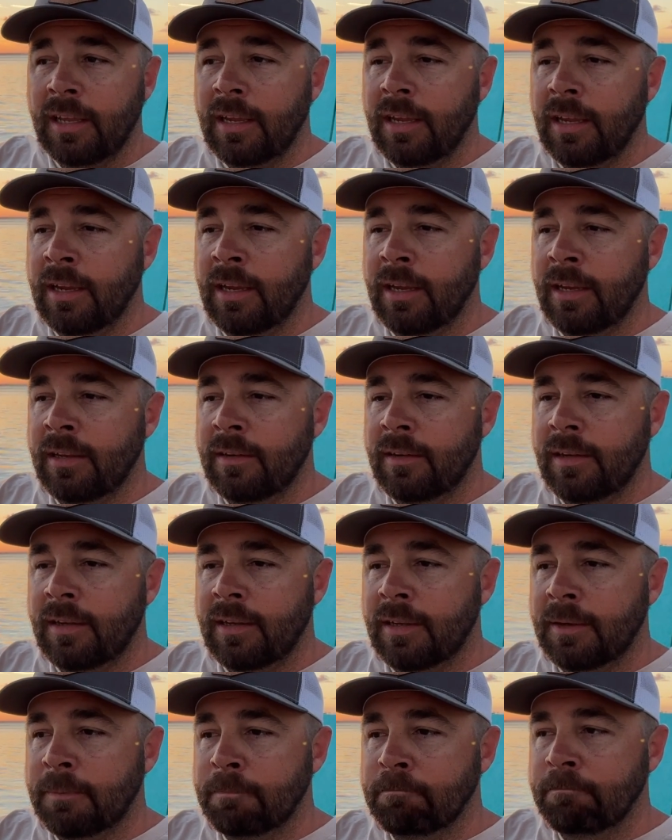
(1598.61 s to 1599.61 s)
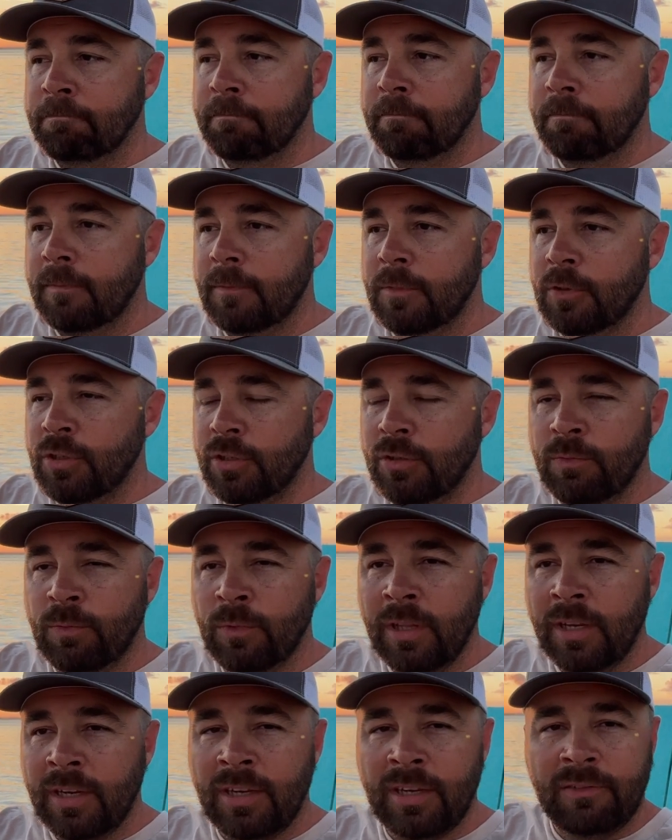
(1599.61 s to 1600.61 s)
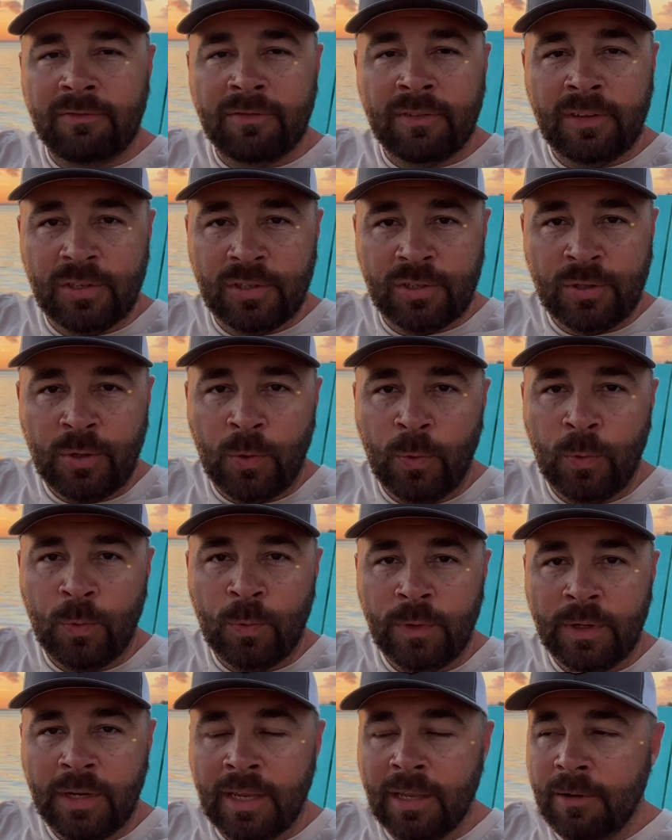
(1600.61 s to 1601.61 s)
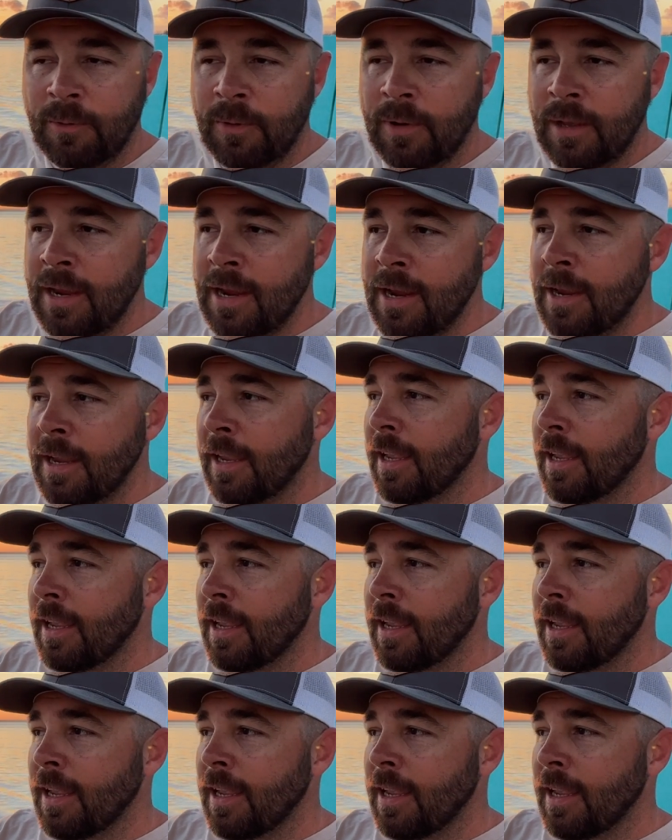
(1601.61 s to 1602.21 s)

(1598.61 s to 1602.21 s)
And it's just really good for the soul to get away,